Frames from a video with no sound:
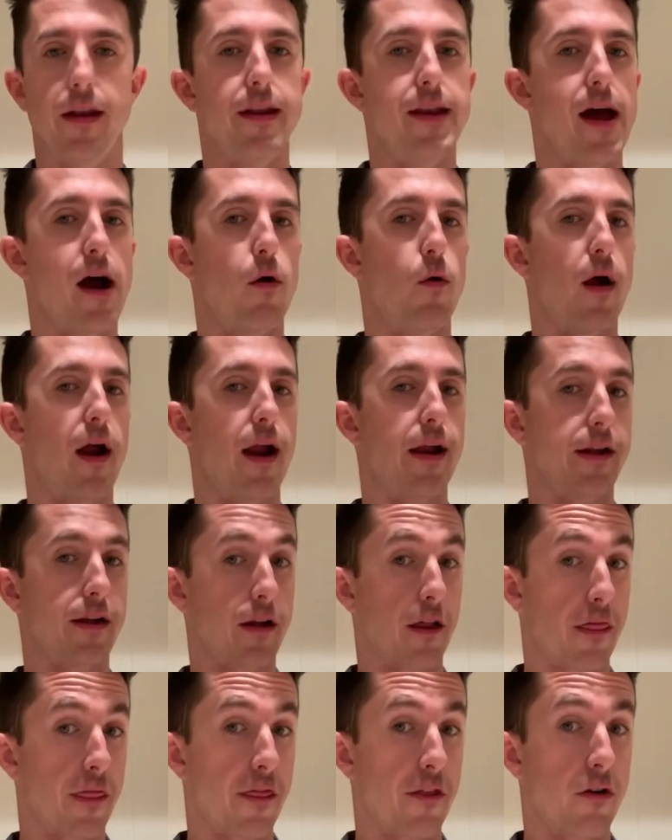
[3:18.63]
Now we're adding
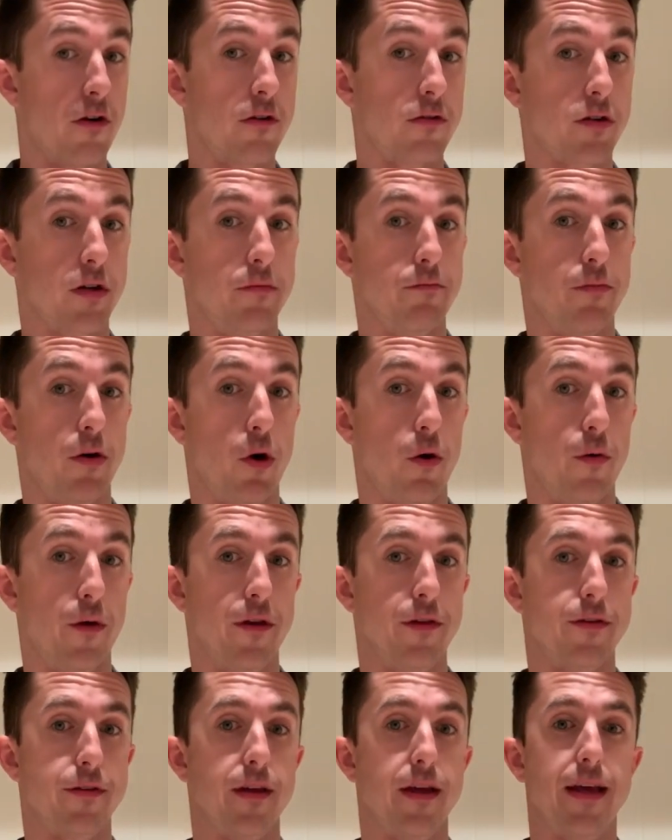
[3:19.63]
a third
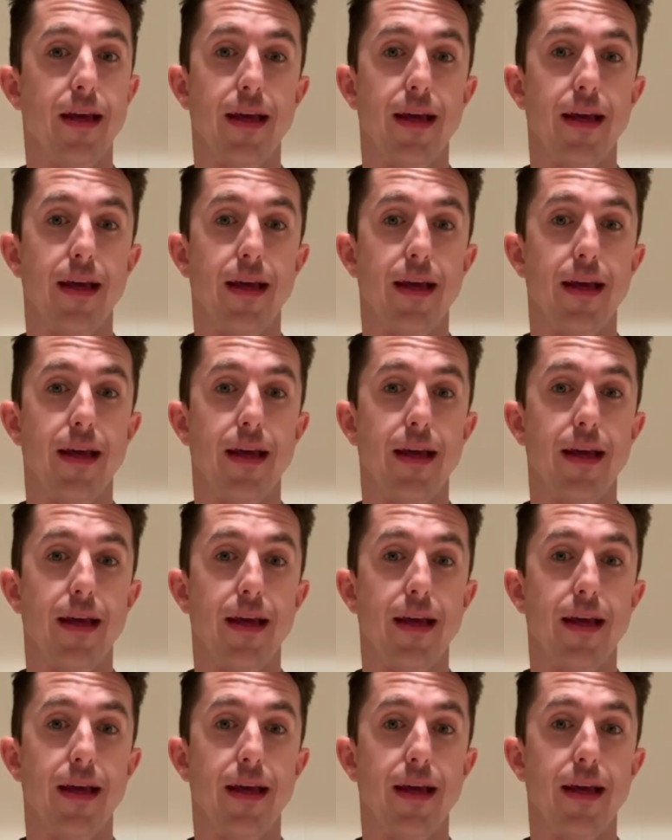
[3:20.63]
component.